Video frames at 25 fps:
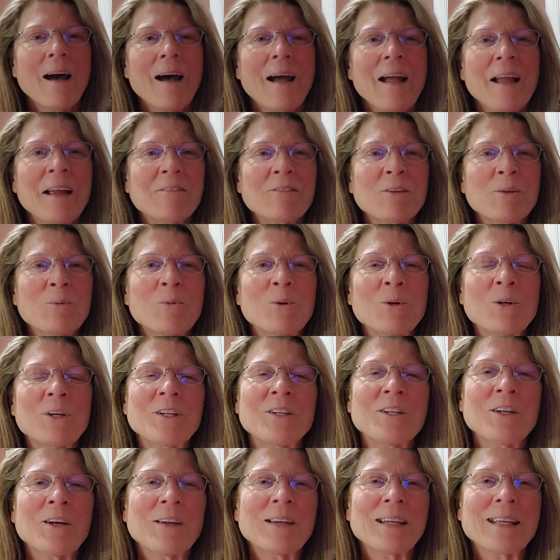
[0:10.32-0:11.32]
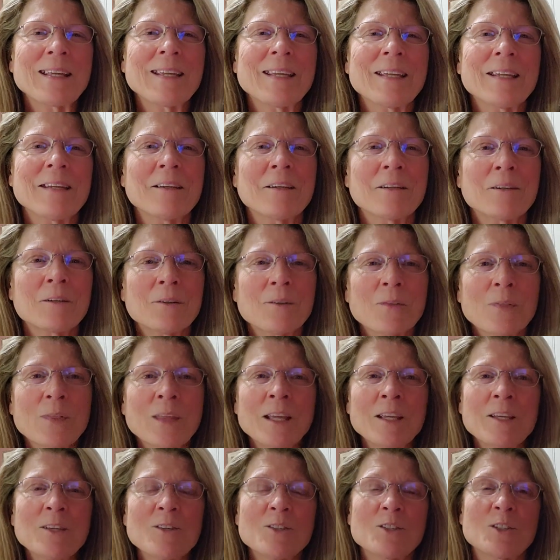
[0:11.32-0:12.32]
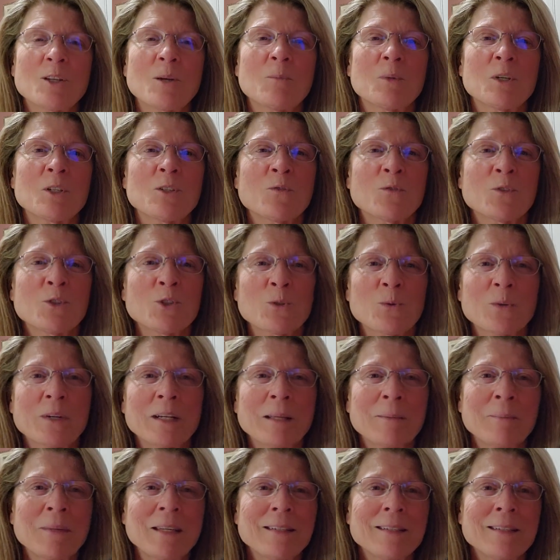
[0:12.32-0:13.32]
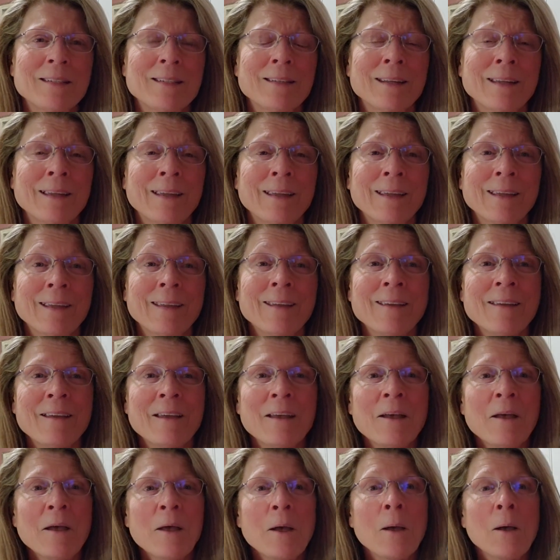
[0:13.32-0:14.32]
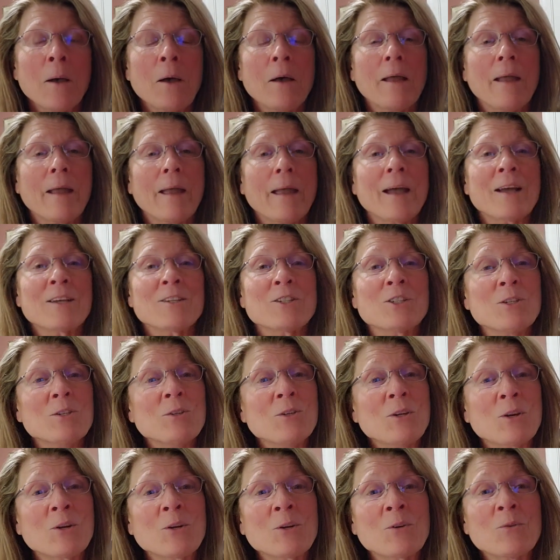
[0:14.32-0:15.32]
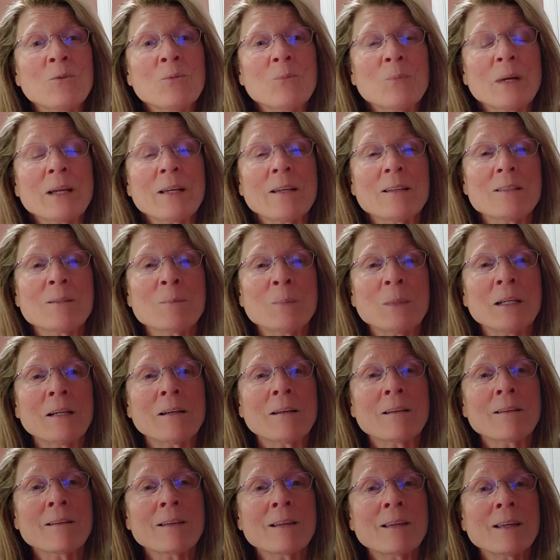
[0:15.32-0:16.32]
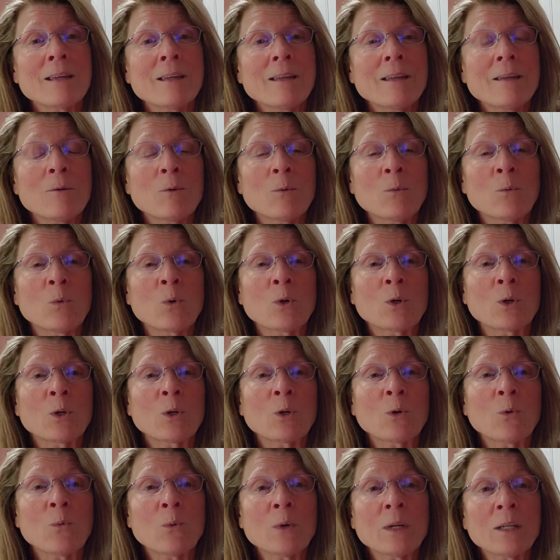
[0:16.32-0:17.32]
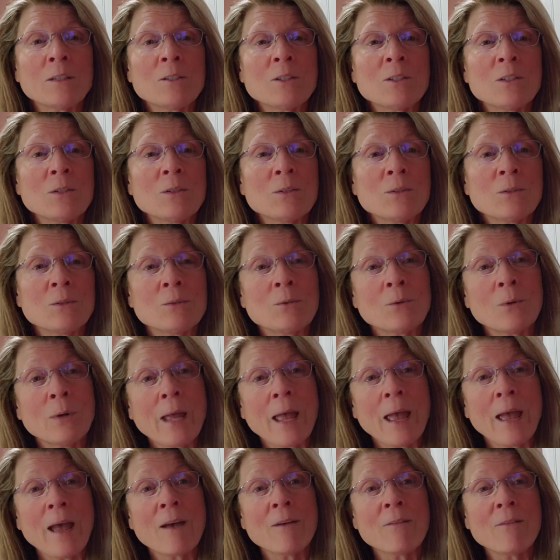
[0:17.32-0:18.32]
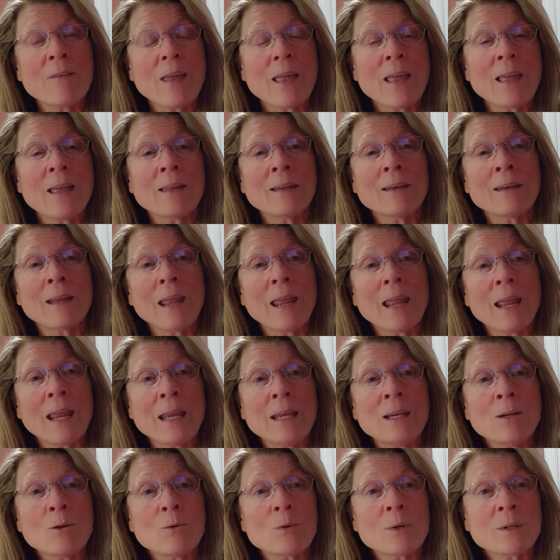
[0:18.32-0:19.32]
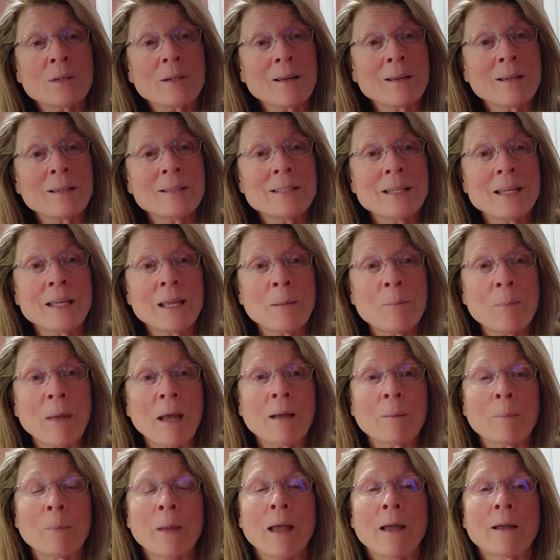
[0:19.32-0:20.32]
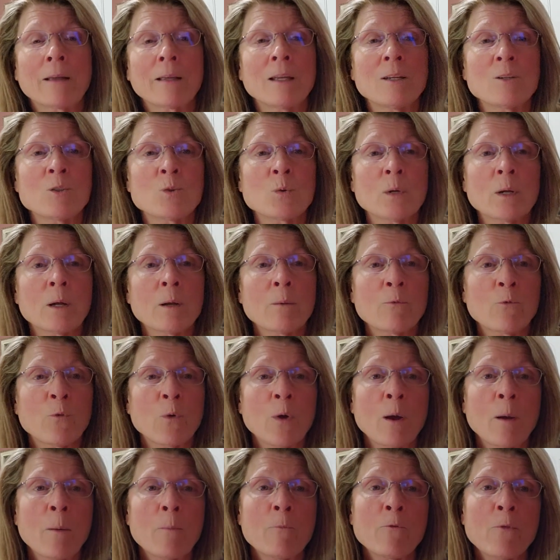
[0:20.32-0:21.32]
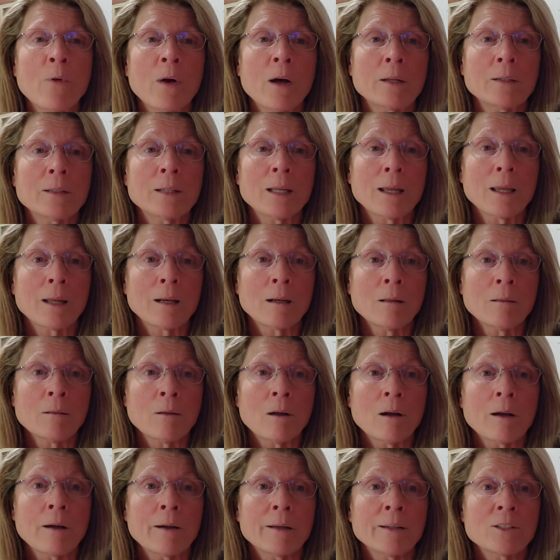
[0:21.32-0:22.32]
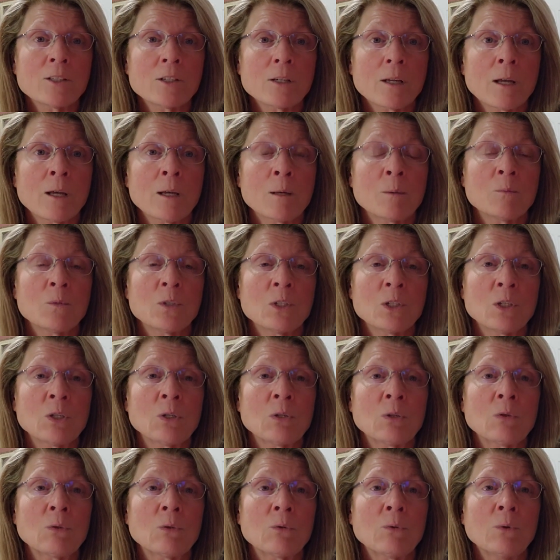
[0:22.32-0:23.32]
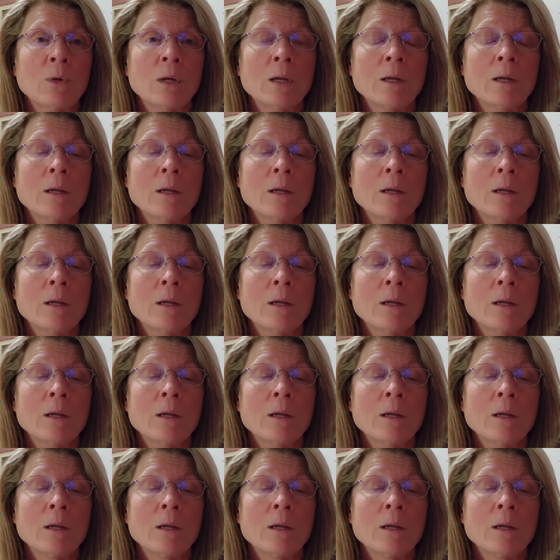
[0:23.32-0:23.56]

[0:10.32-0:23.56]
Hi everyone, Nonnie here. Thank you so much for joining me today. As you know, my husband and I were going to have an eight or nine day backpacking trip from Fontana Lodge up to